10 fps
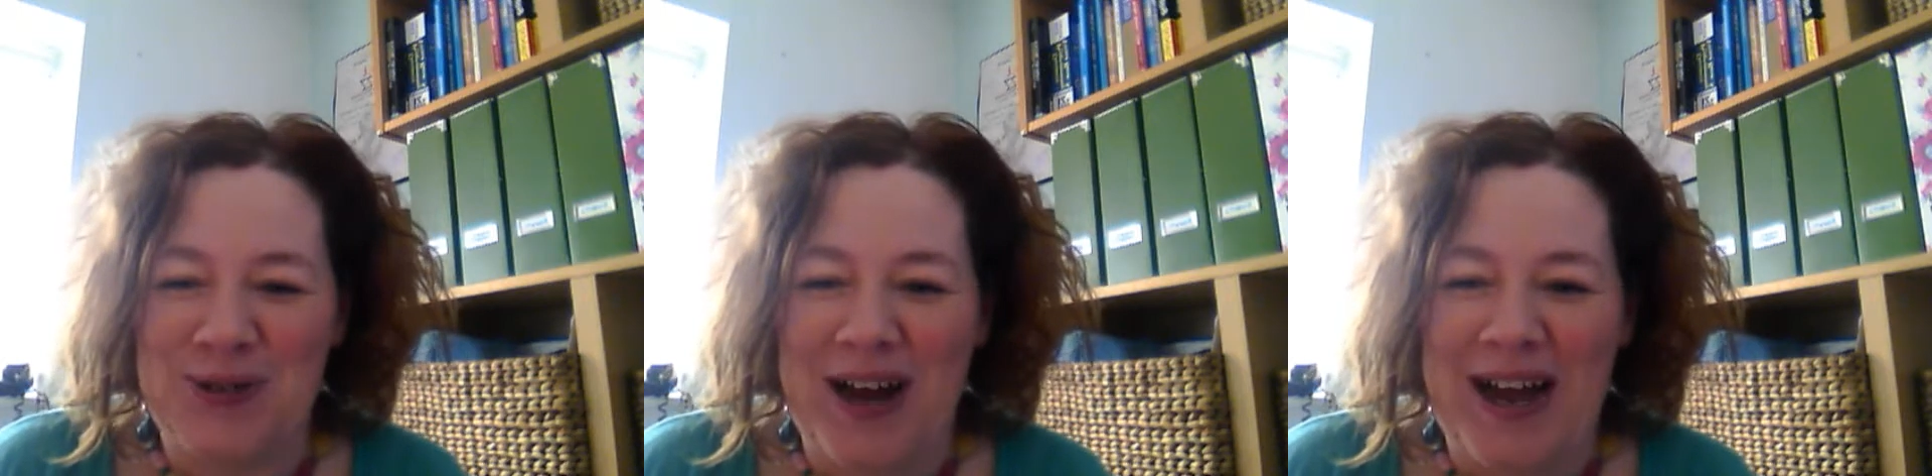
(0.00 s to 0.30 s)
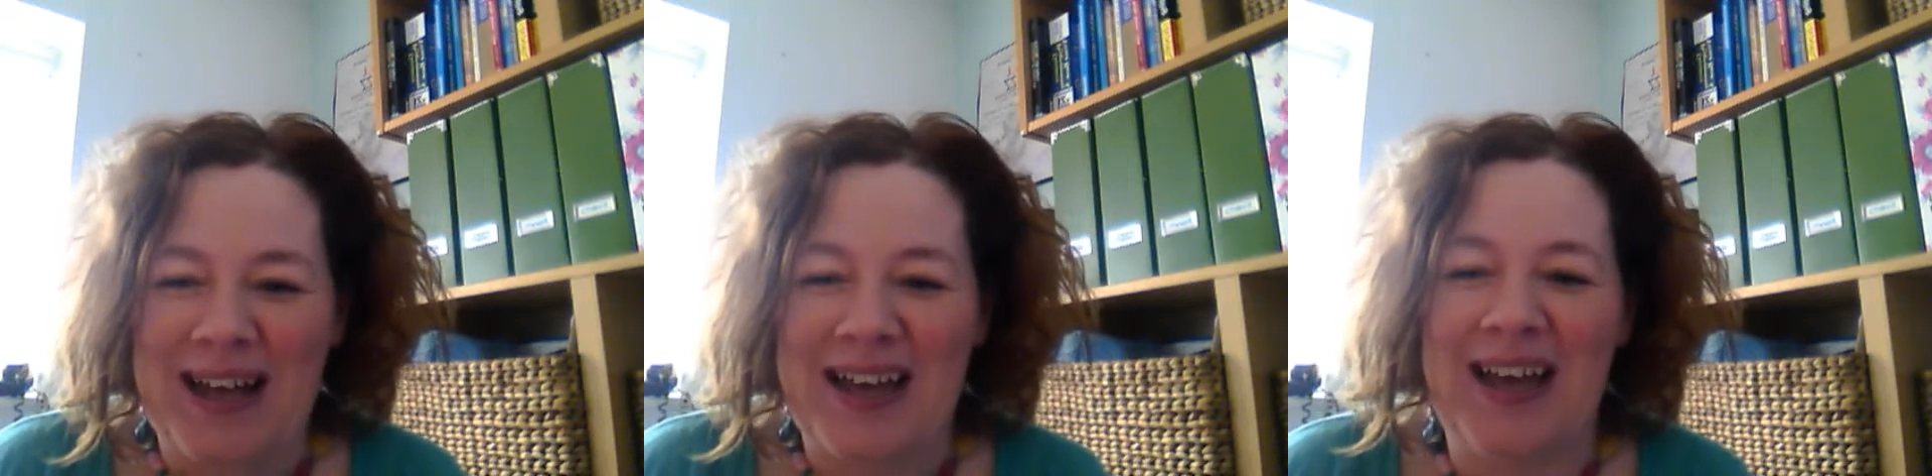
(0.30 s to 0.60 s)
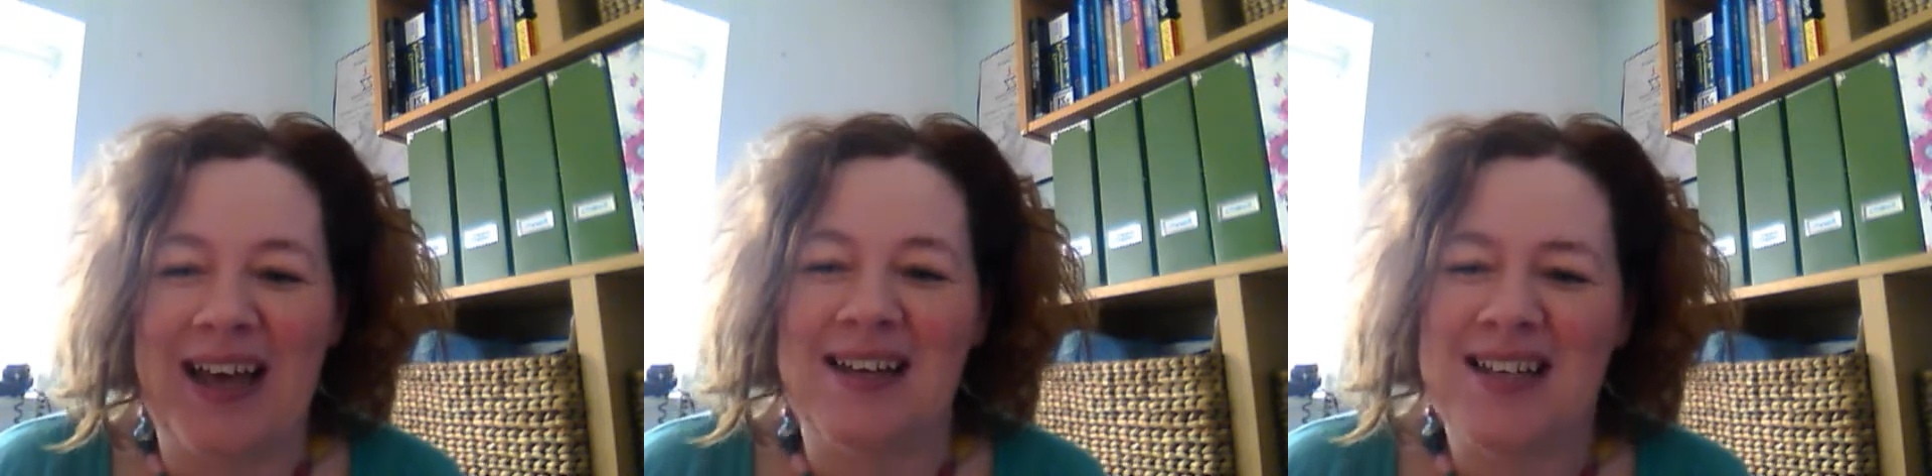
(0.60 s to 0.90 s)
track
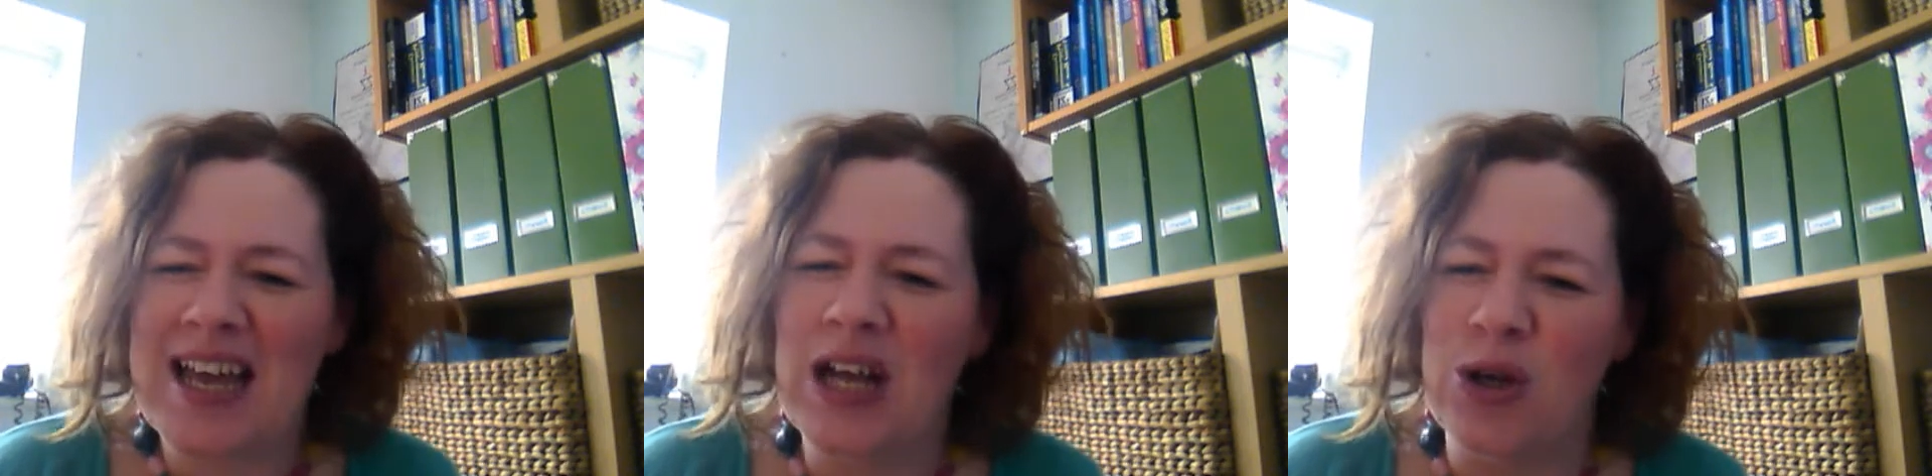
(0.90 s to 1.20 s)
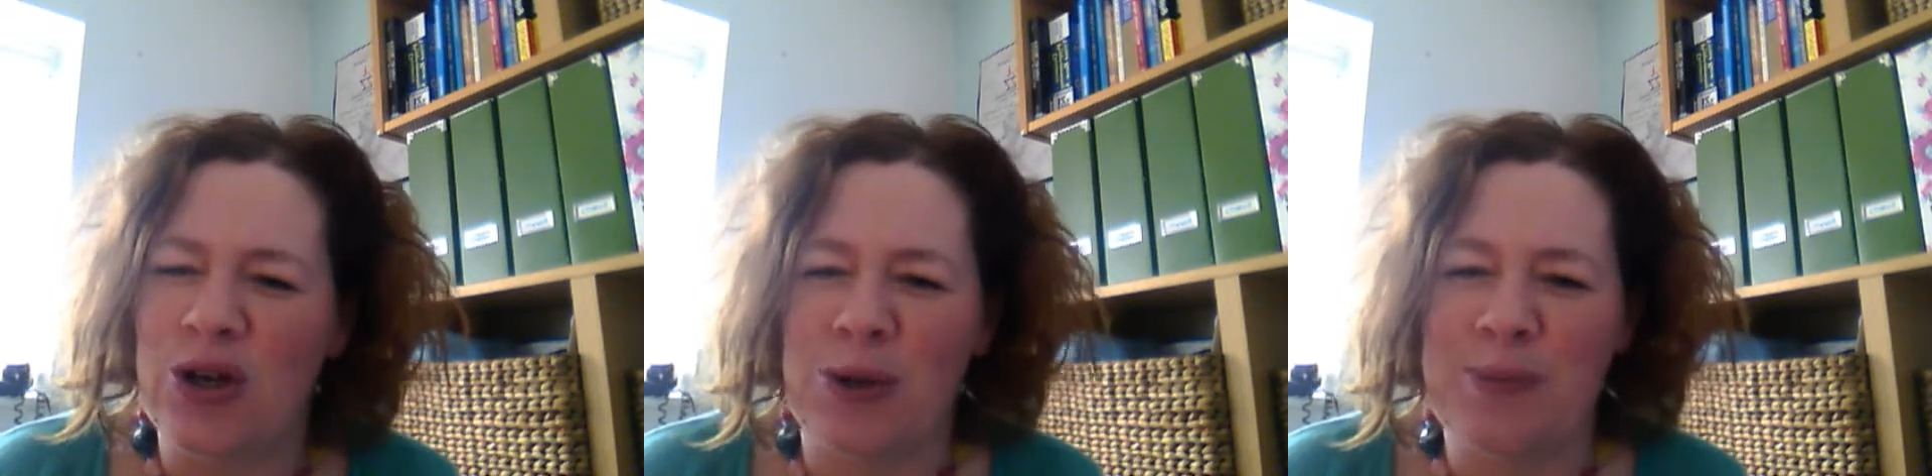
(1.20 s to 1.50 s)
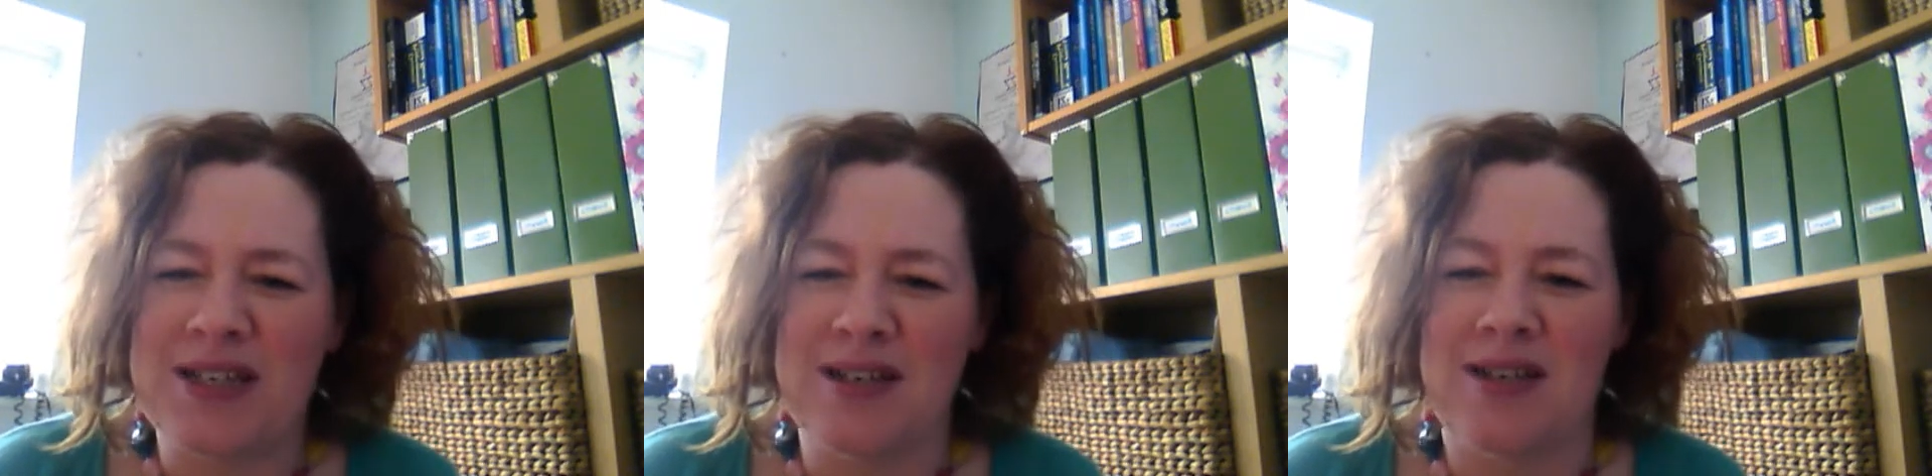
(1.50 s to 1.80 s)
and take a look at your
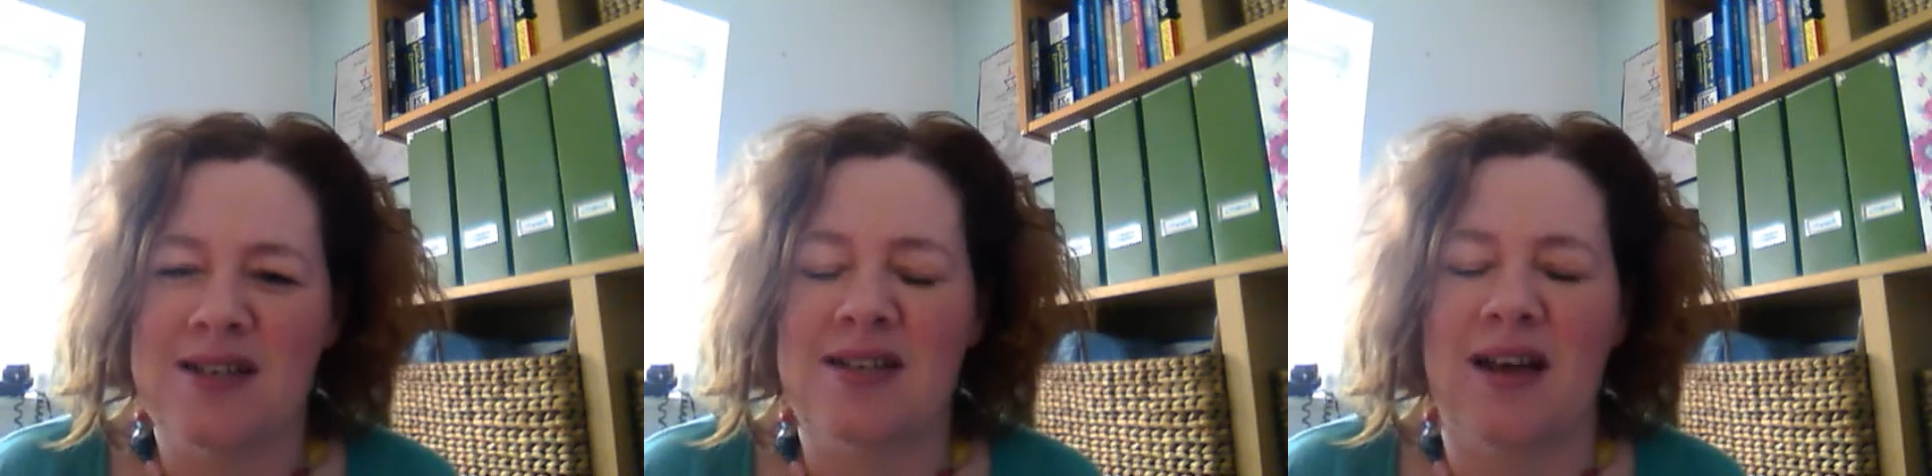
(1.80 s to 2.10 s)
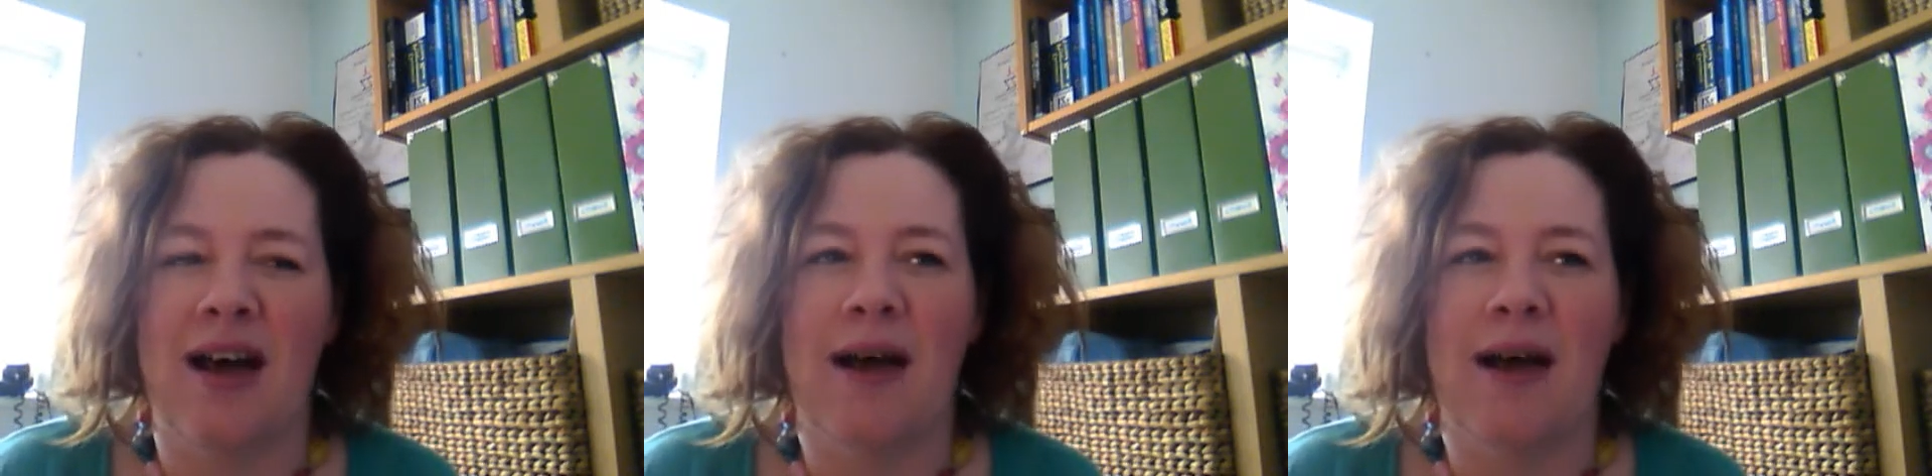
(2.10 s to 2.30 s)
business.